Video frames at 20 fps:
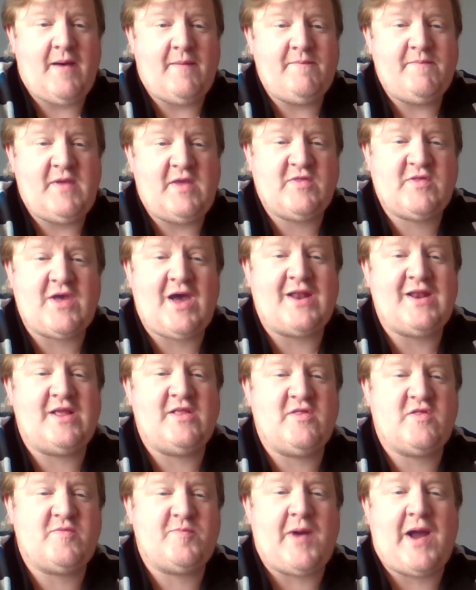He's got
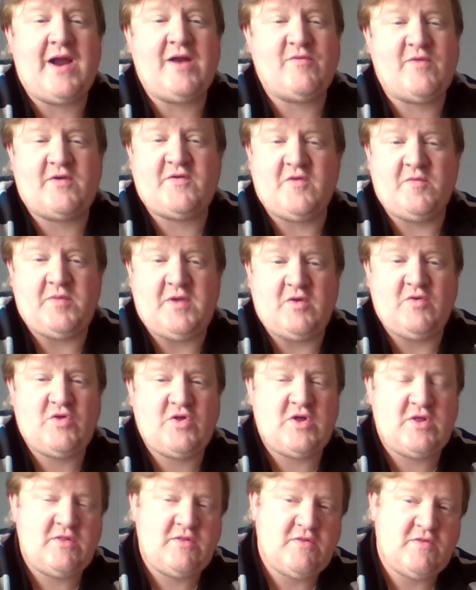Inspired
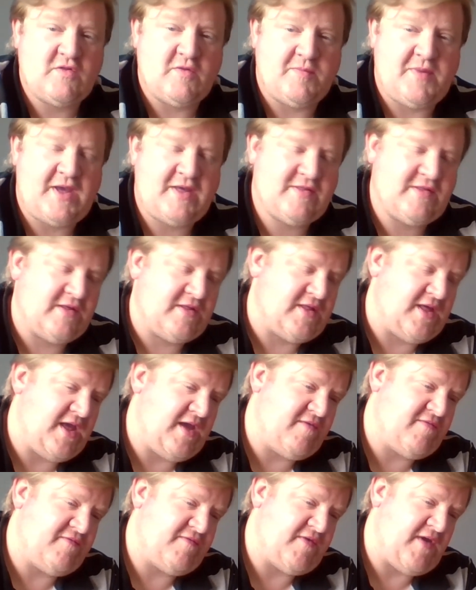Retribution, so
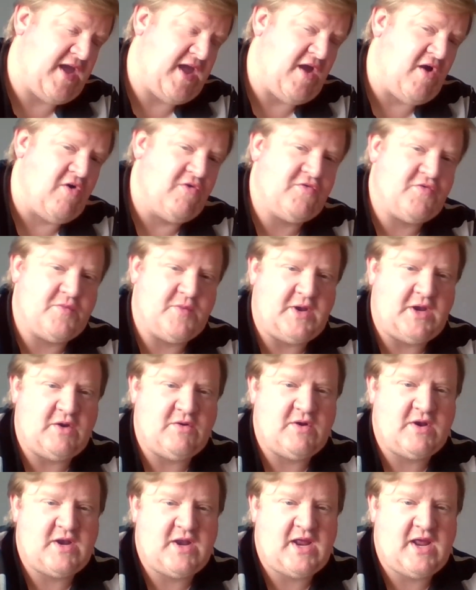basically, if a Ultramarine
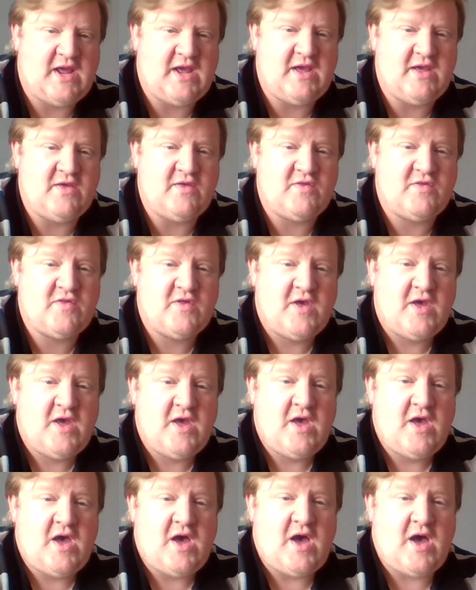unit is
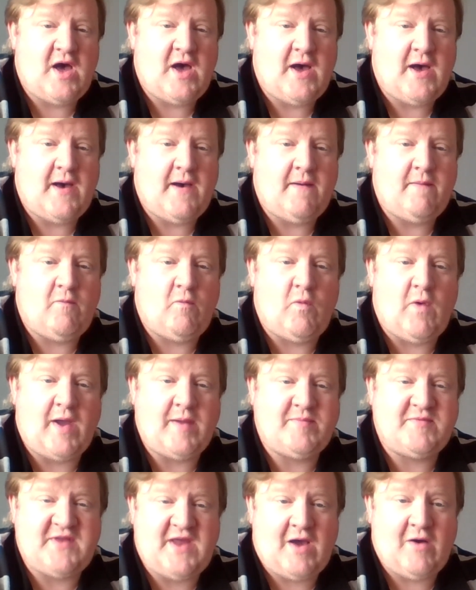
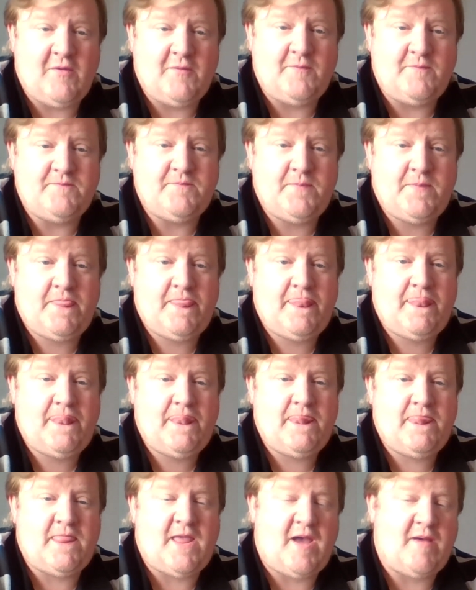wiped out,
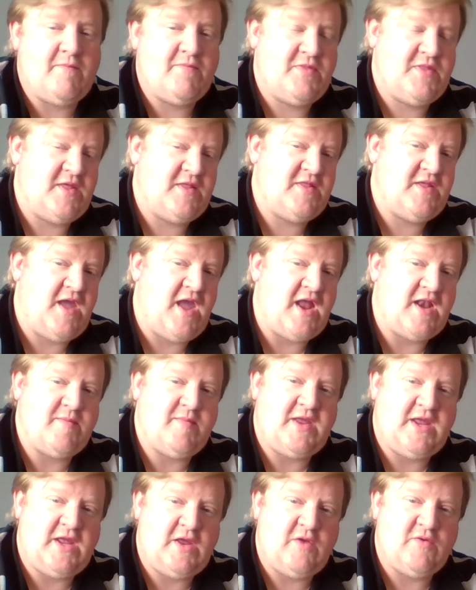the
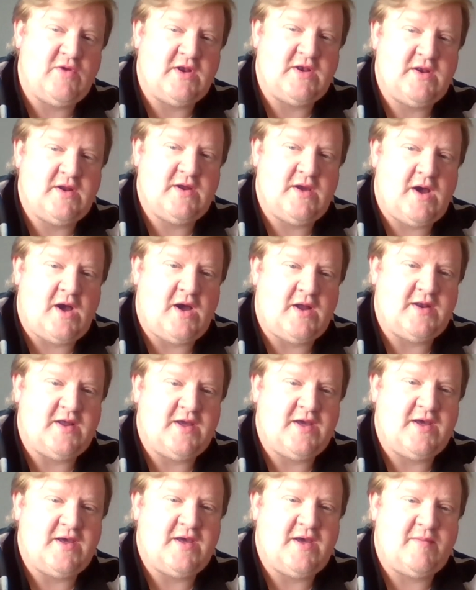enemy unit on
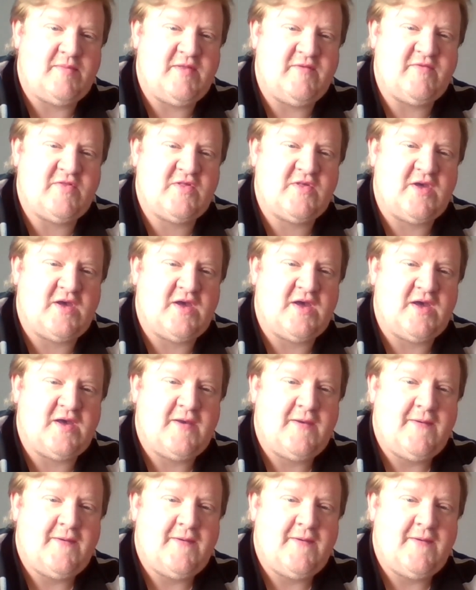I believe it's on